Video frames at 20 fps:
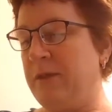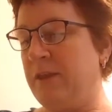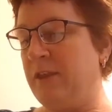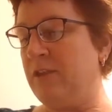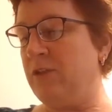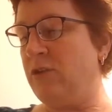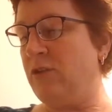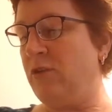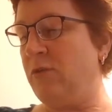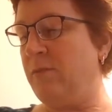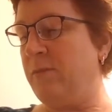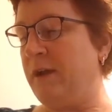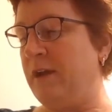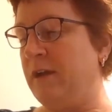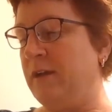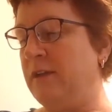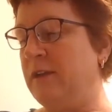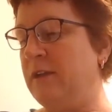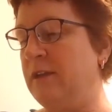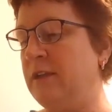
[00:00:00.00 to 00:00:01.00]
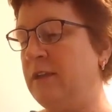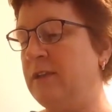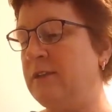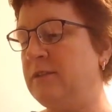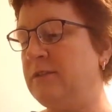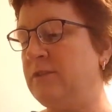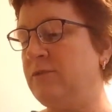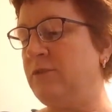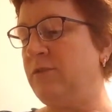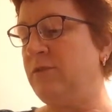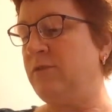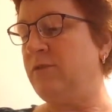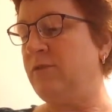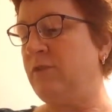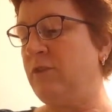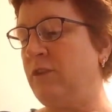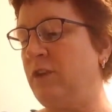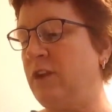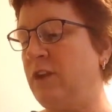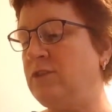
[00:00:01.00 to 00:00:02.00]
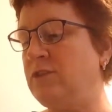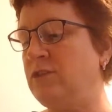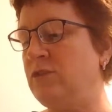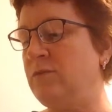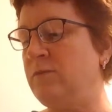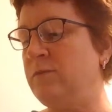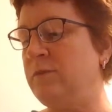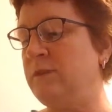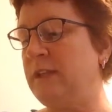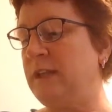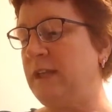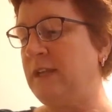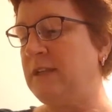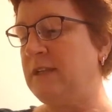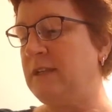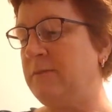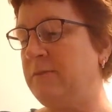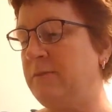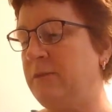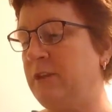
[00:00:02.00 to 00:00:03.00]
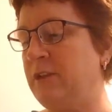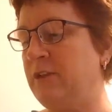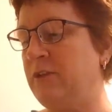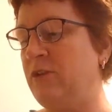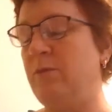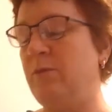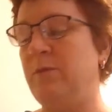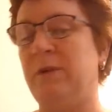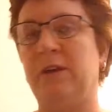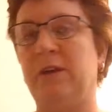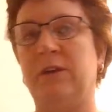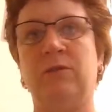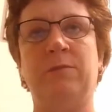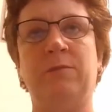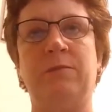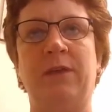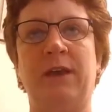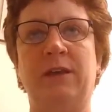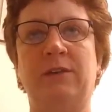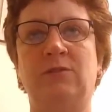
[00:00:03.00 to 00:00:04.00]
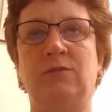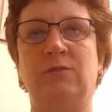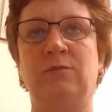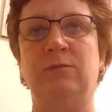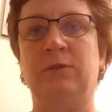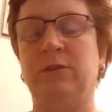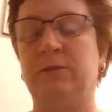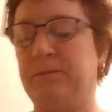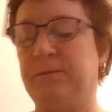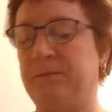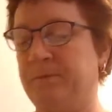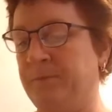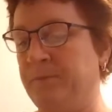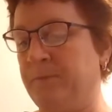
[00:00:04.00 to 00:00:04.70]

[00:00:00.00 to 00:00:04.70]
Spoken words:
Melanoma is referring to malignant melanoma or black tumor.